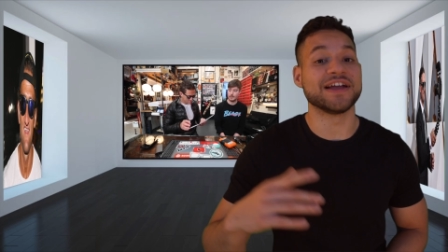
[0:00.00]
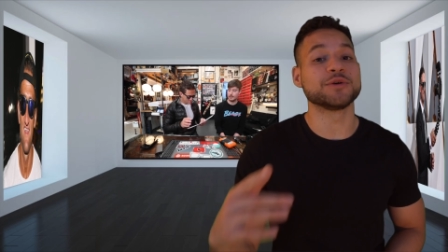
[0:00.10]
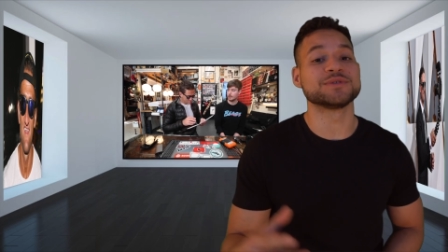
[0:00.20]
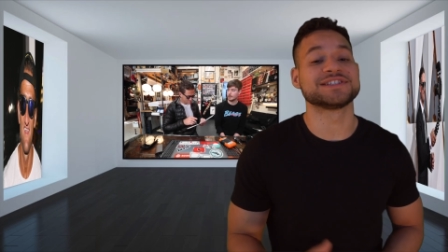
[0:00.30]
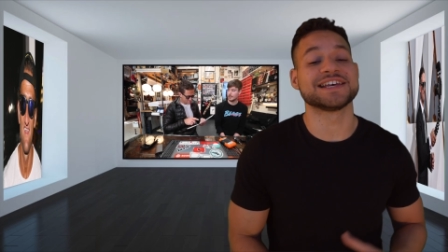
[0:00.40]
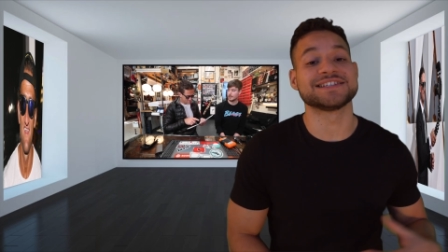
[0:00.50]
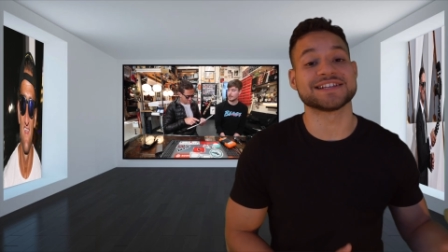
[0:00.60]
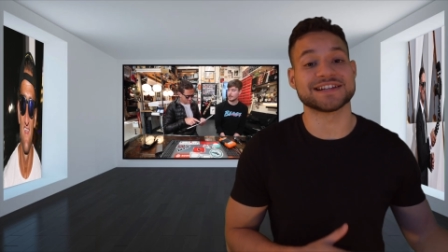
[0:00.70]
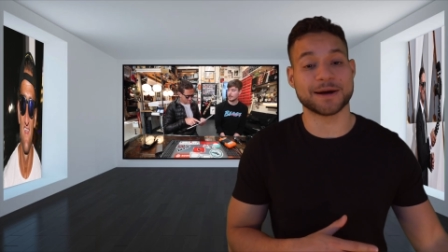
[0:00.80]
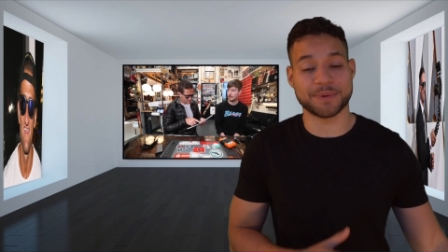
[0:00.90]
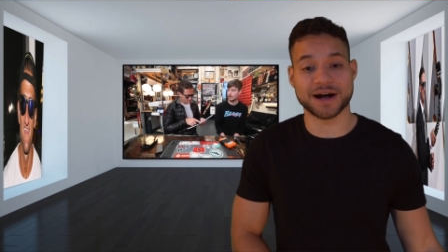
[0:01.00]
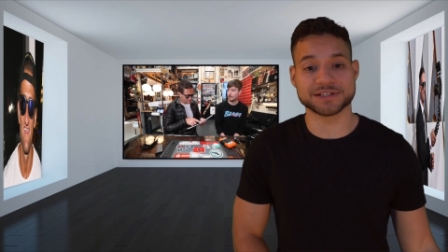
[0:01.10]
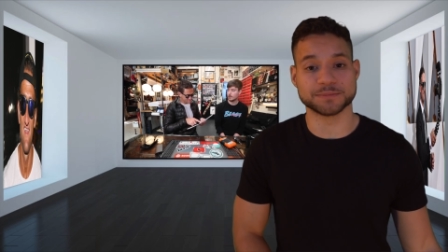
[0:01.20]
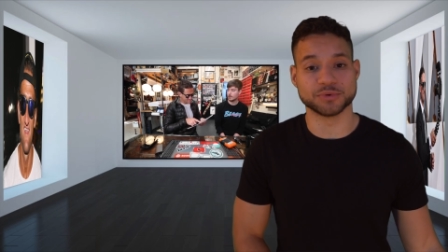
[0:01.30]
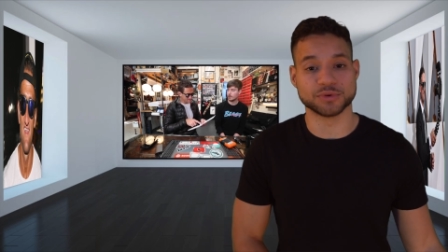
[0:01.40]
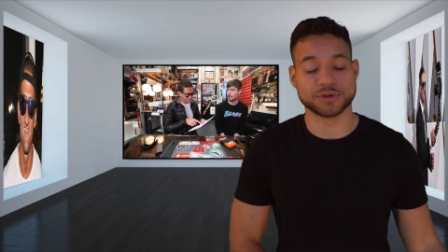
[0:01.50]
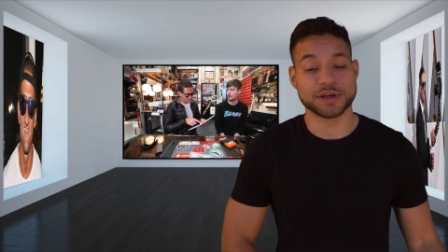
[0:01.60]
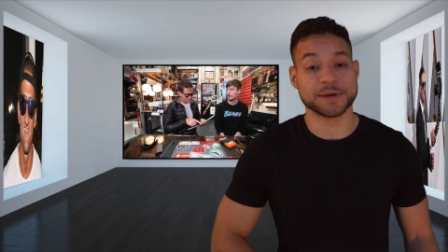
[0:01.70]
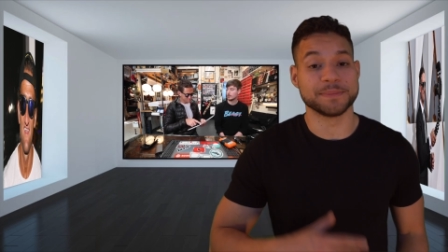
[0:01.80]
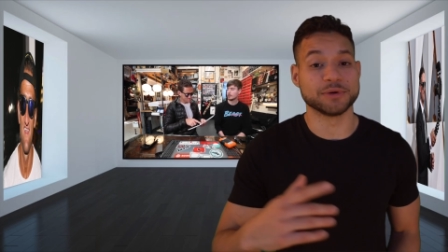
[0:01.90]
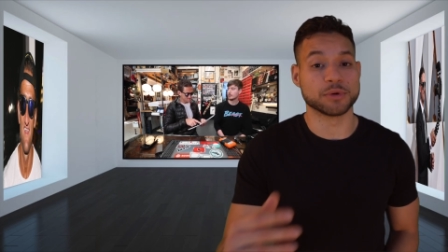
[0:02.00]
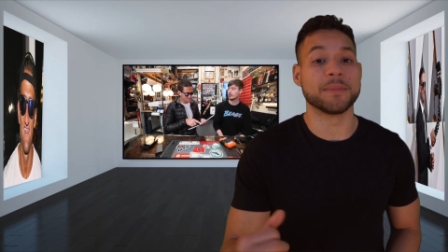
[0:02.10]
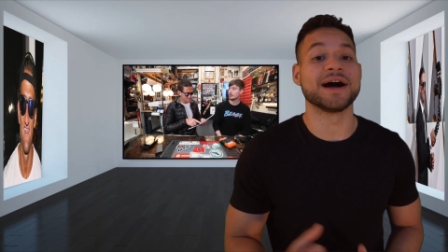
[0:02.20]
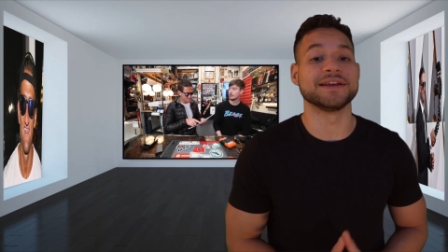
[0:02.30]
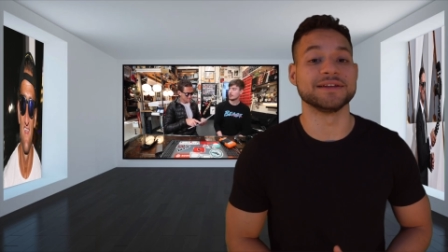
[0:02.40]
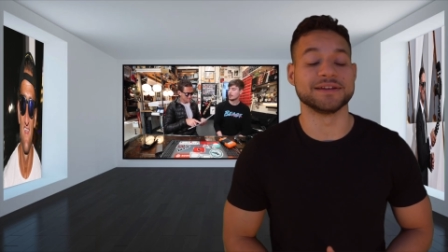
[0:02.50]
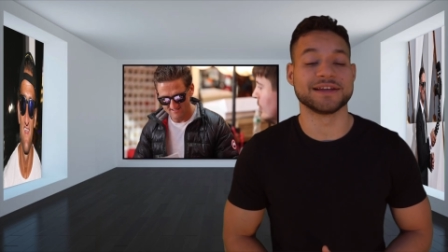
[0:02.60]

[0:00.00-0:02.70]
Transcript: anyone says that's not possible, be reminded,